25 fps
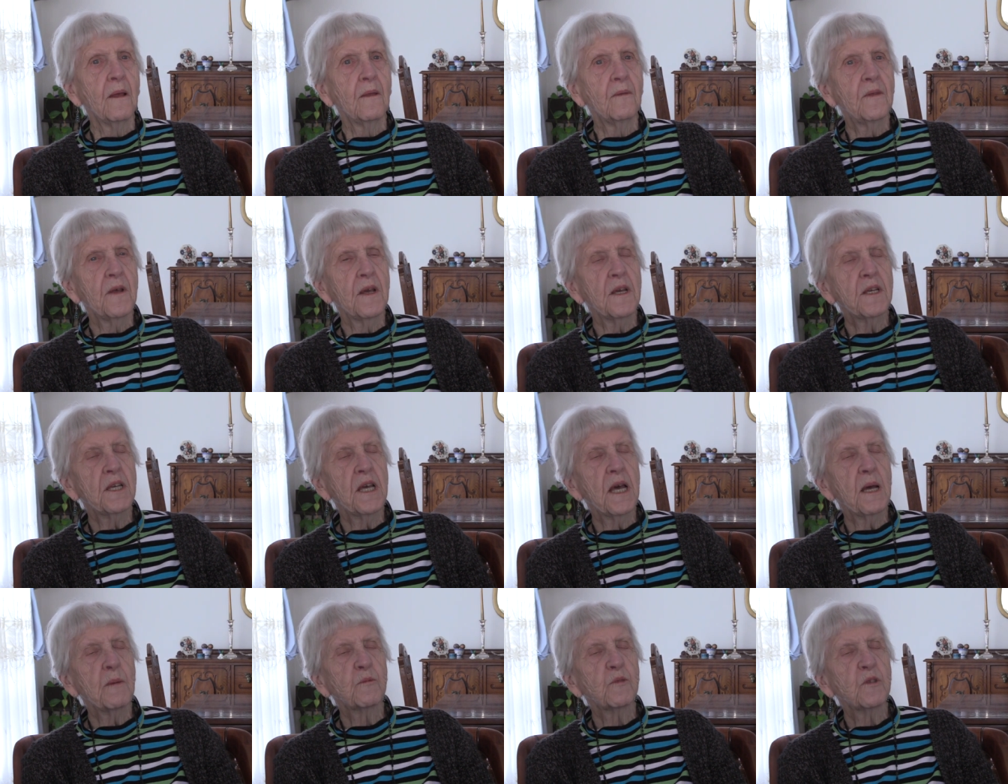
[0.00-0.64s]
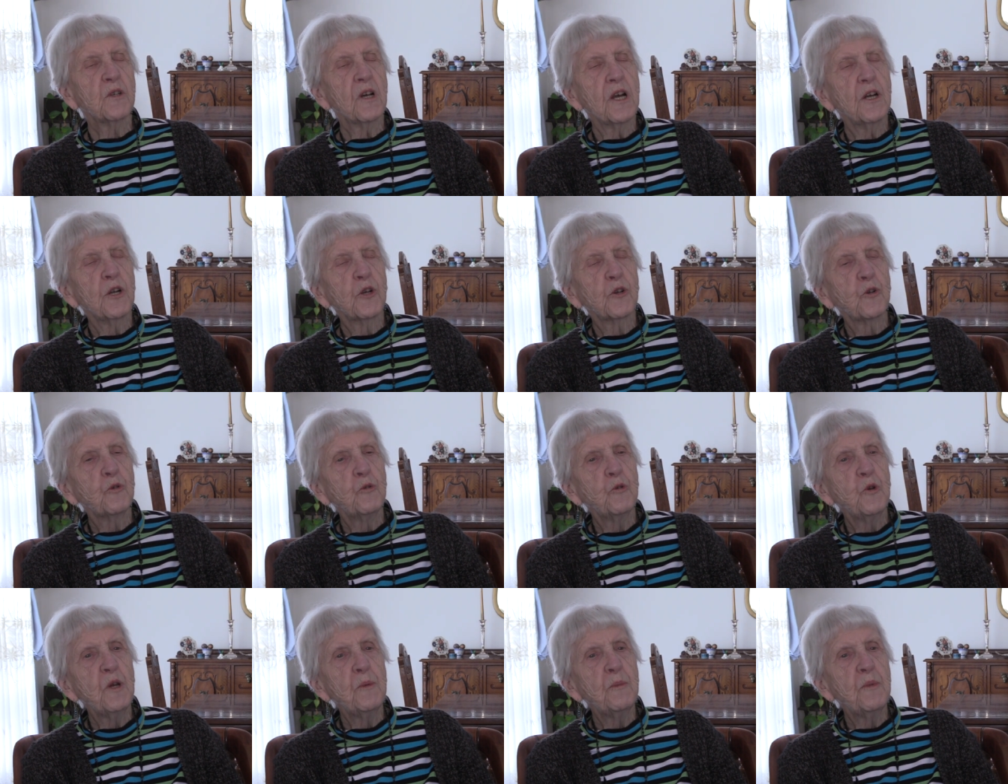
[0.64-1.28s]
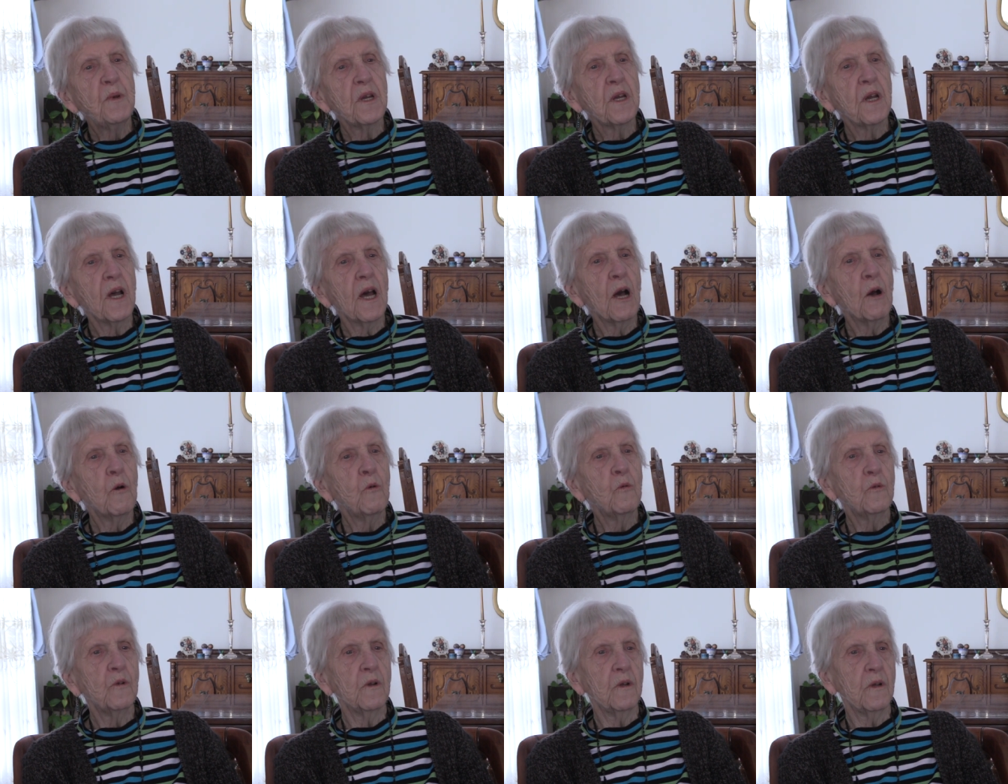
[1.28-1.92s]
they kept kind of creeping
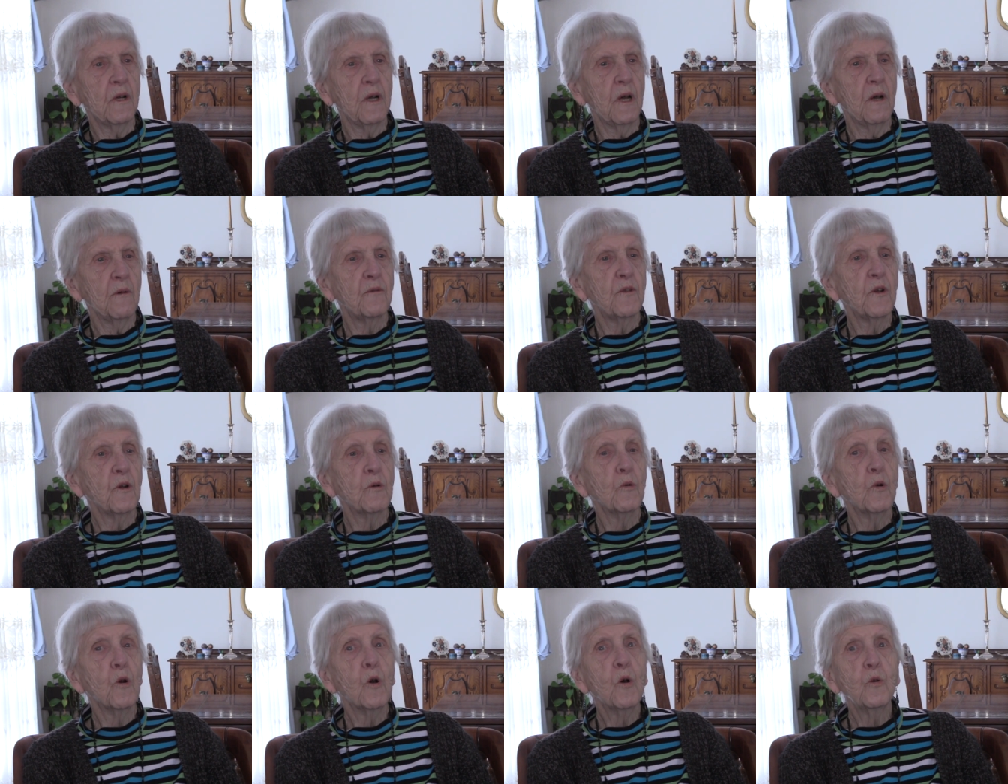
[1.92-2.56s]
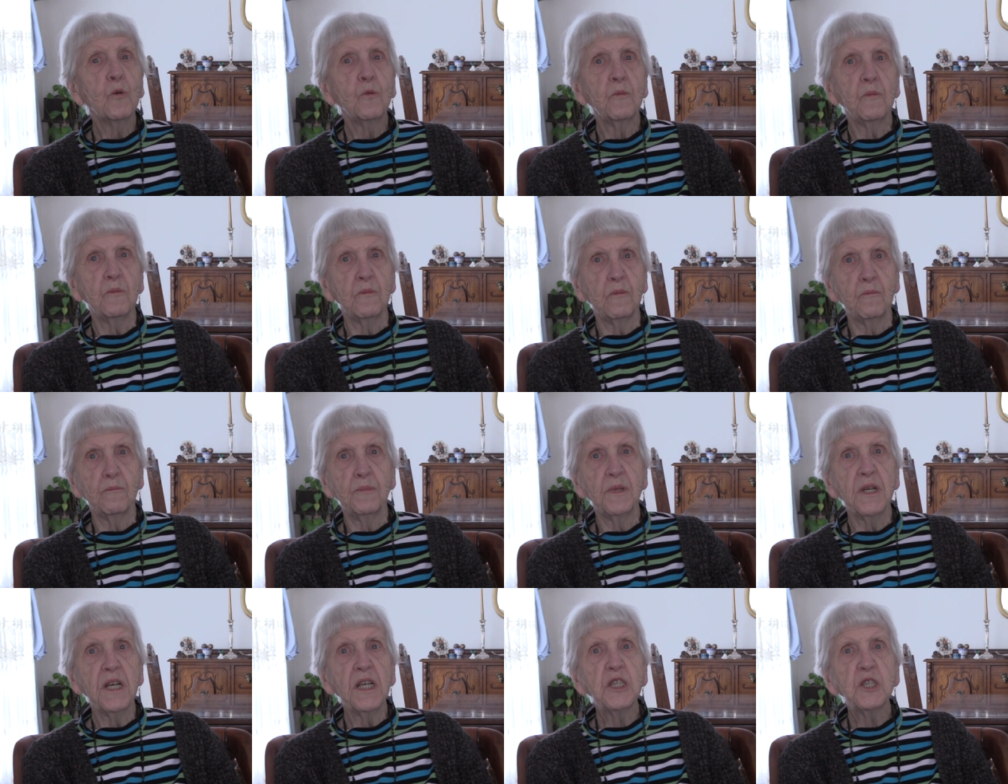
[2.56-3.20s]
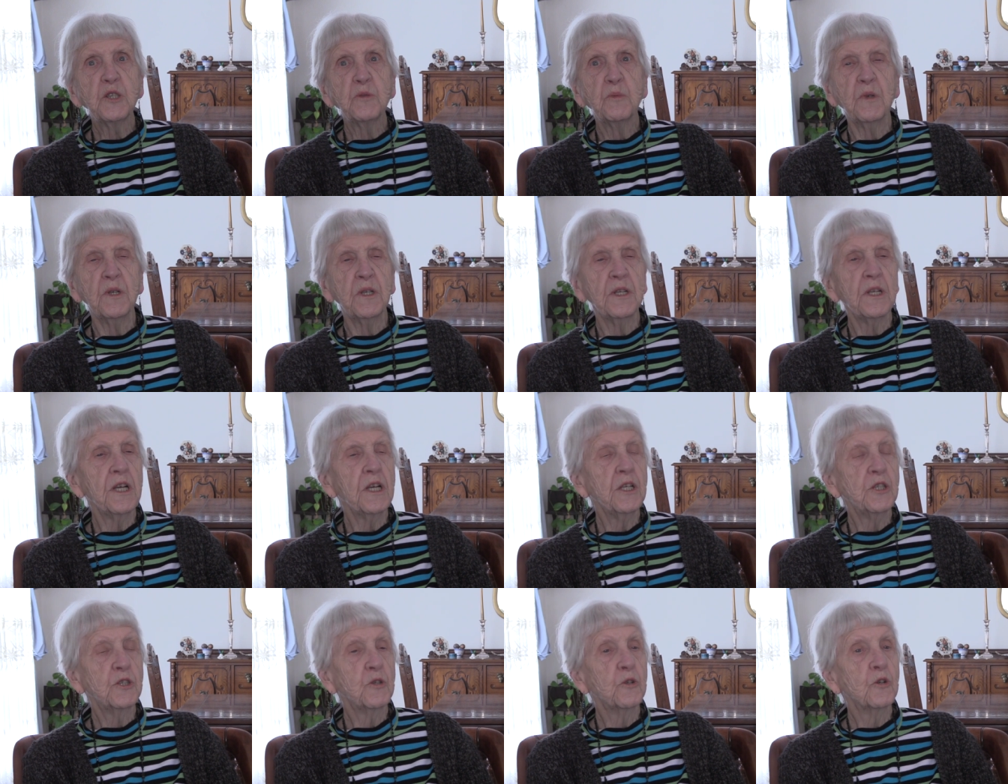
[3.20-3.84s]
out of their own basement
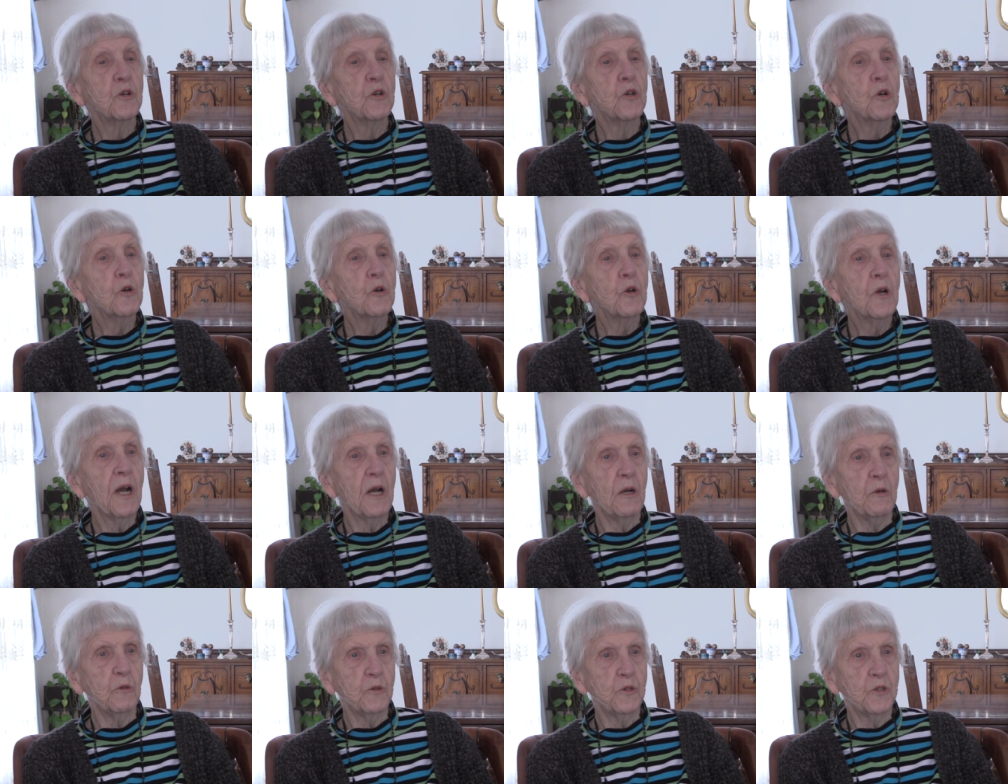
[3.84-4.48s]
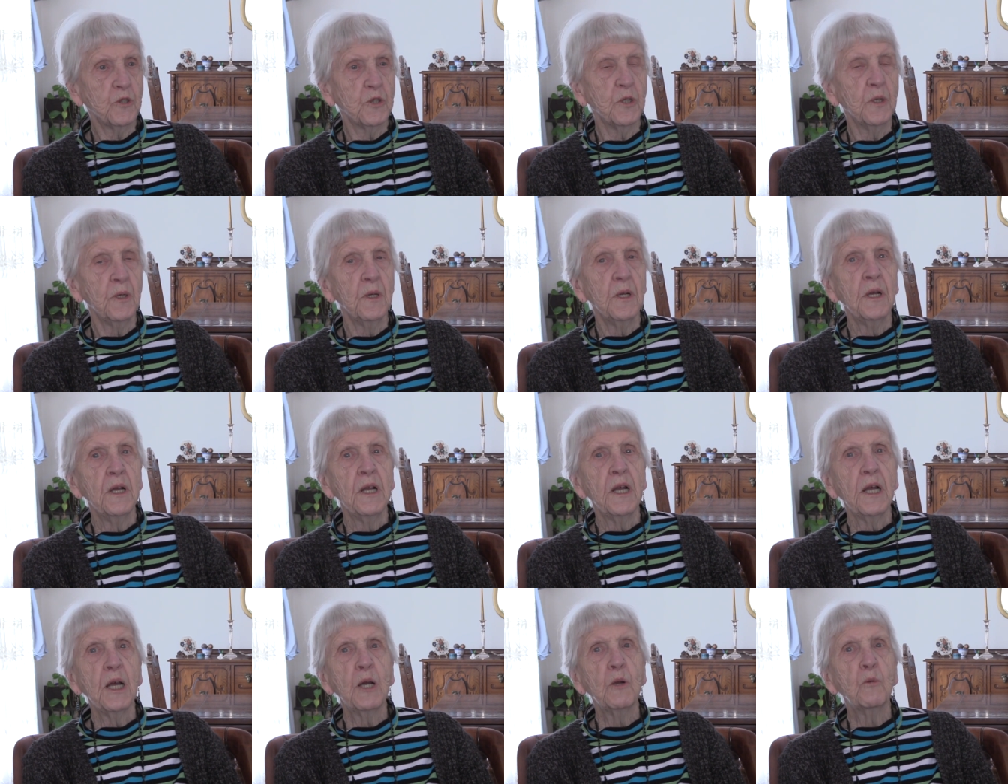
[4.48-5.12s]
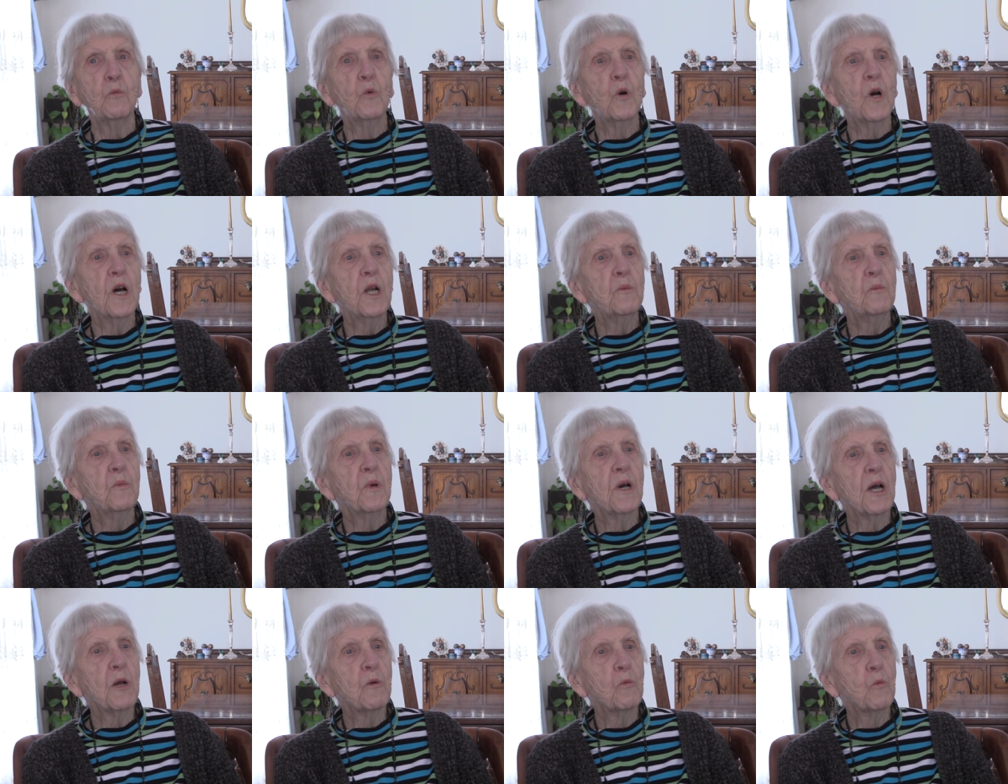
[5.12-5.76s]
into her house. And one
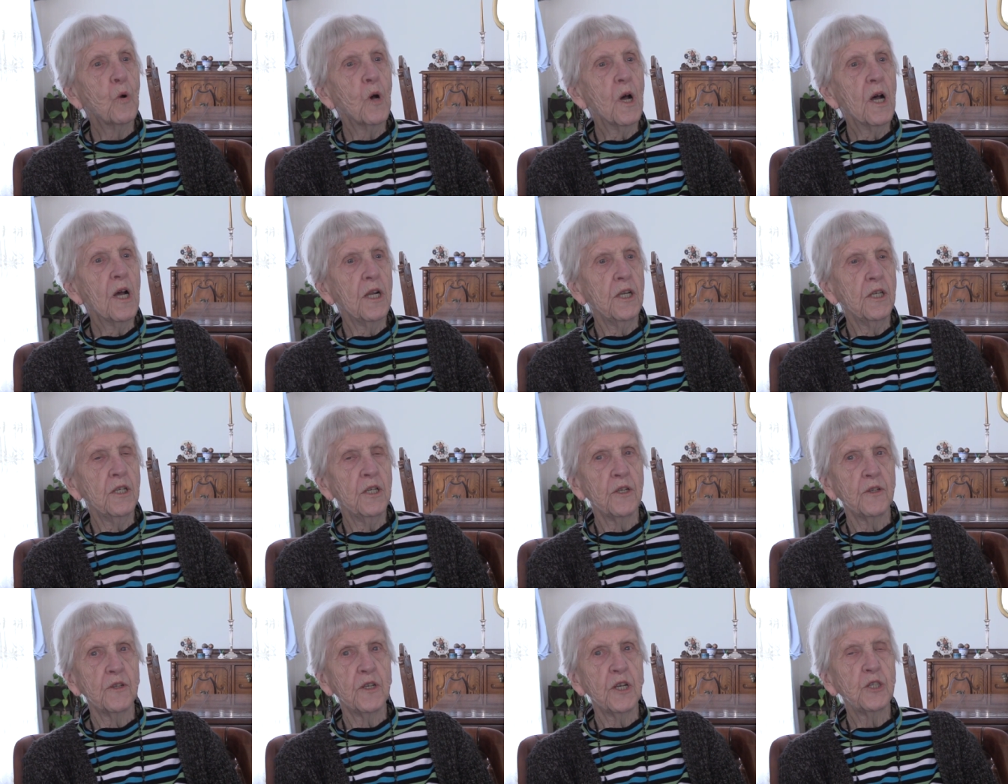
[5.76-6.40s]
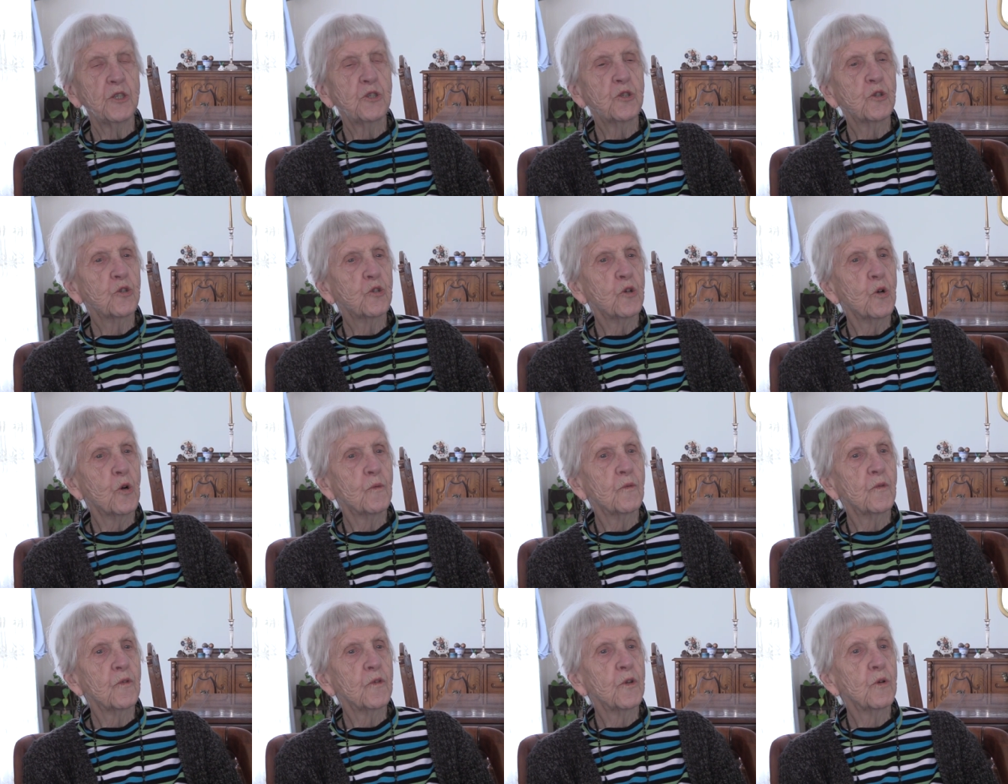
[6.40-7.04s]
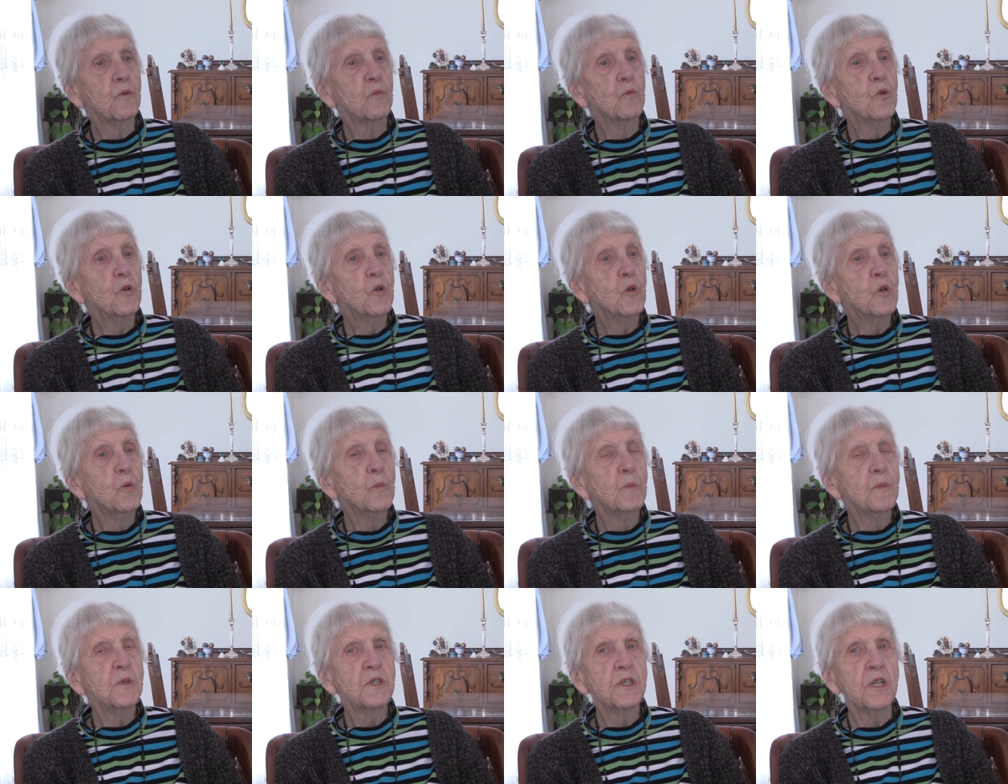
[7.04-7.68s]
by one, they took over the
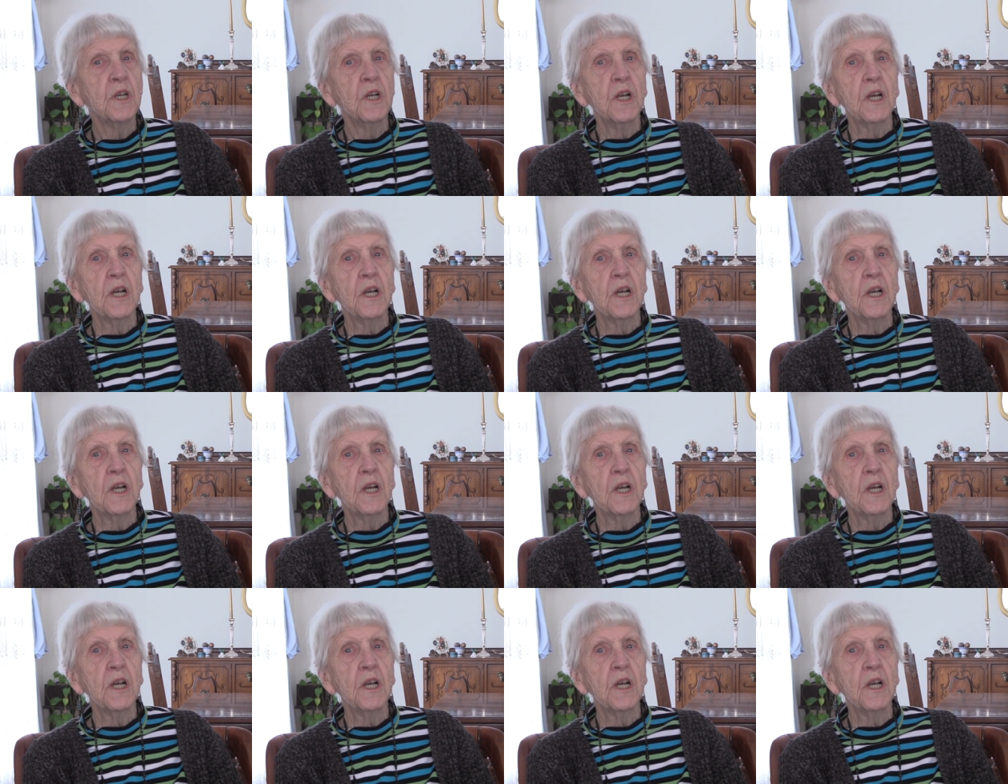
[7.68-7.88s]
rooms